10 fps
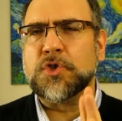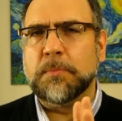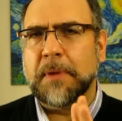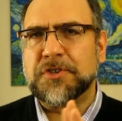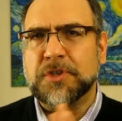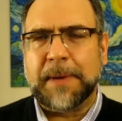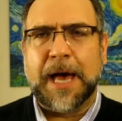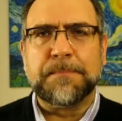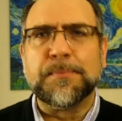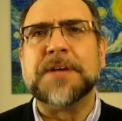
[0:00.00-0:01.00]
too much
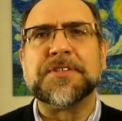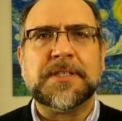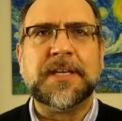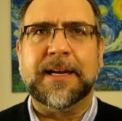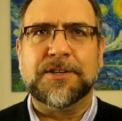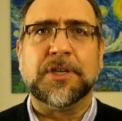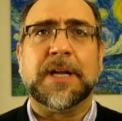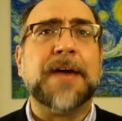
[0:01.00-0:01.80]
about presentation.